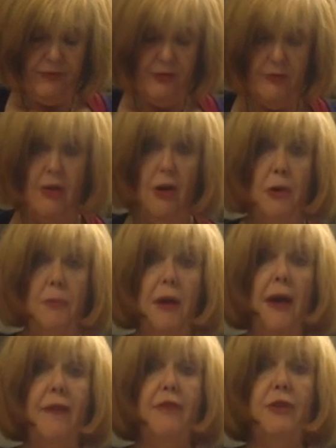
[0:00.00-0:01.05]
So I hope you're
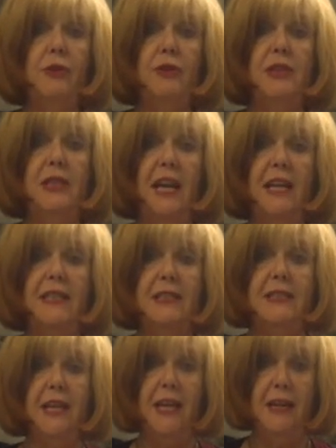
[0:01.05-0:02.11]
having a good day
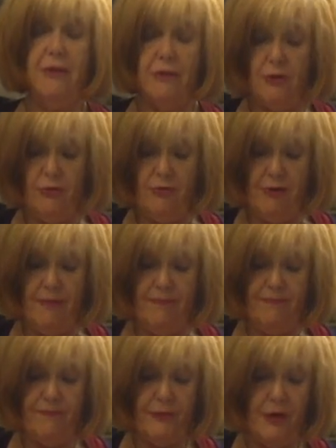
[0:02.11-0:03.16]
today and you're
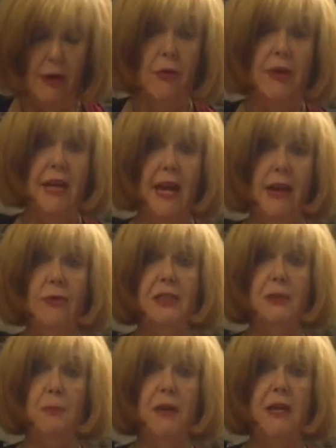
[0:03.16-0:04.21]
going out. It's
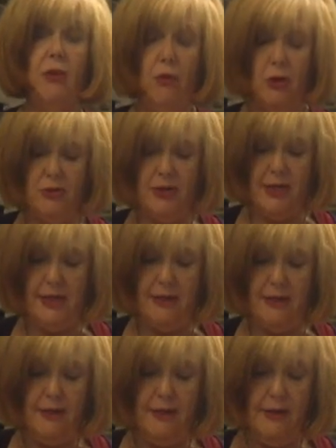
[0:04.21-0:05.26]
bank holiday.
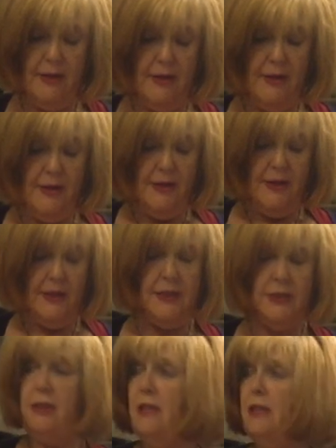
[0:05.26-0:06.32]
It's
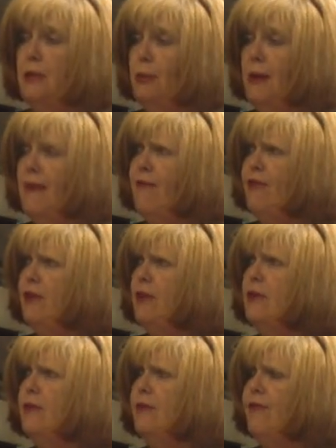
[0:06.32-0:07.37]
the
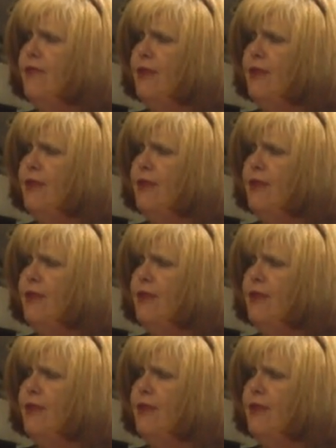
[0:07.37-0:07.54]
23rd of